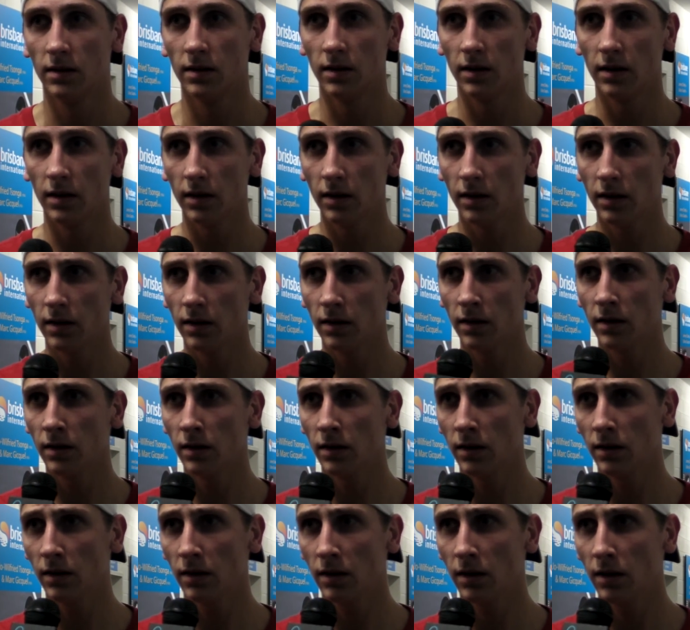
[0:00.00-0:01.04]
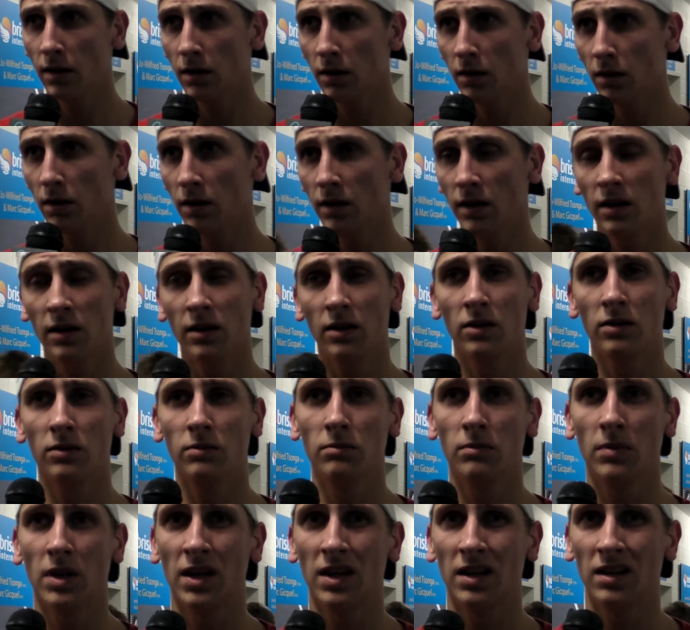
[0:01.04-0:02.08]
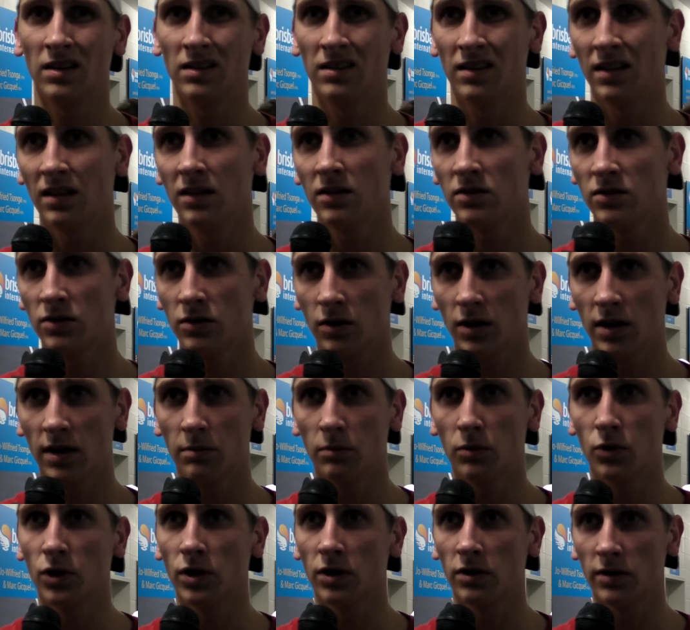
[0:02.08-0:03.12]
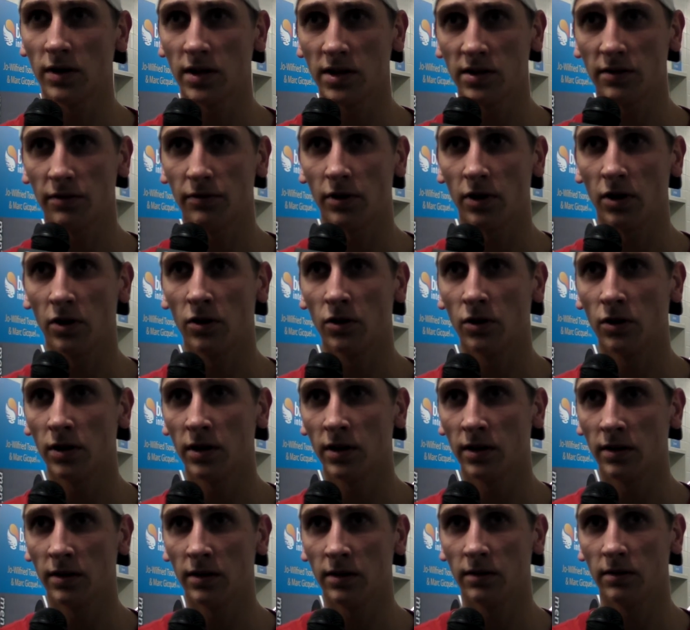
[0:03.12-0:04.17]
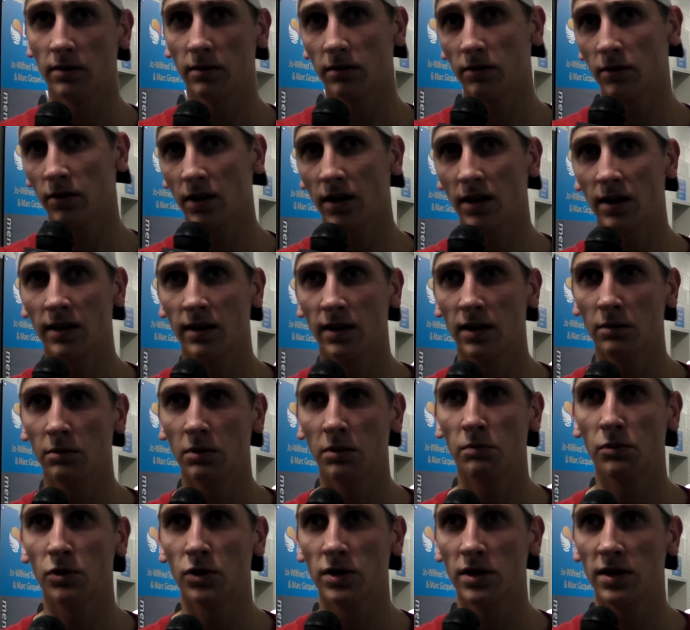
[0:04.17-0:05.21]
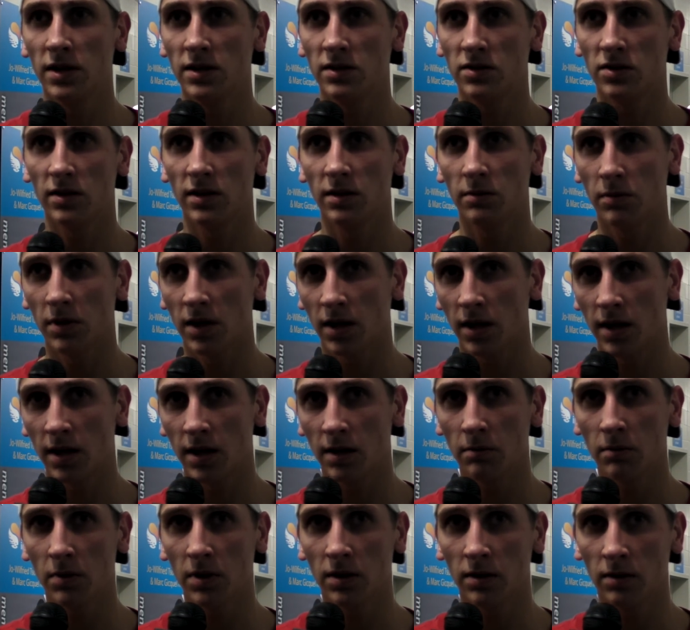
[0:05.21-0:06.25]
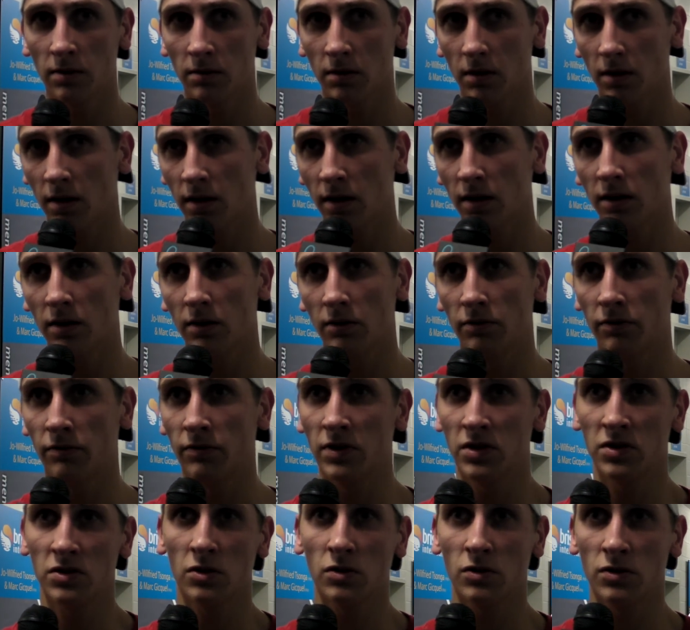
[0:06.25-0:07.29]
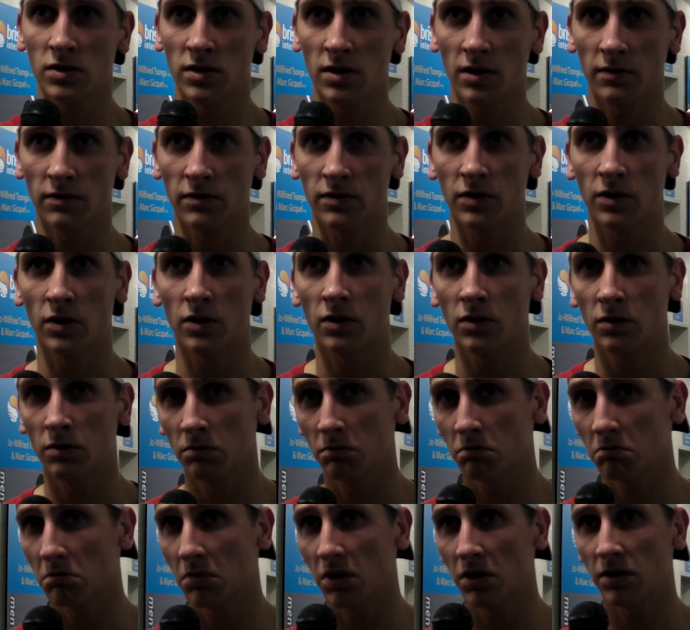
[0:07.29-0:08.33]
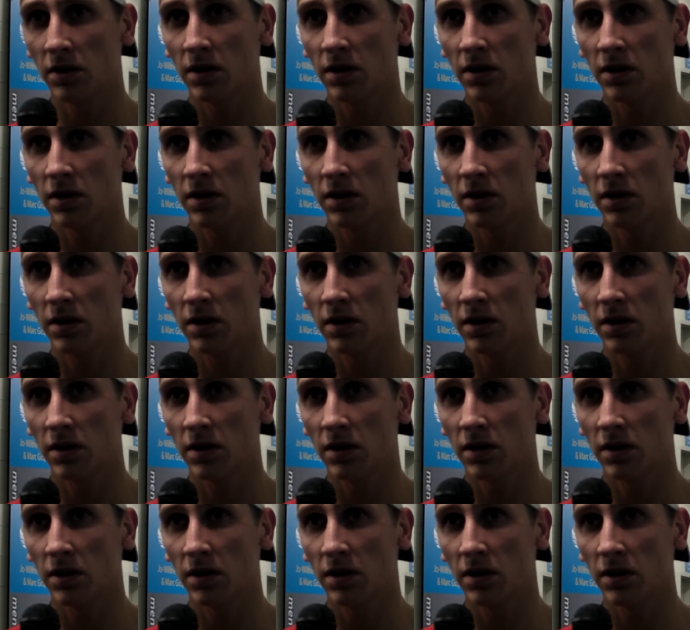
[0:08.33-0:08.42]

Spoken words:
A lot on my tennis to get more aggressive on court and to get a little bit more decent in my game, and a lot of physical stuff, so I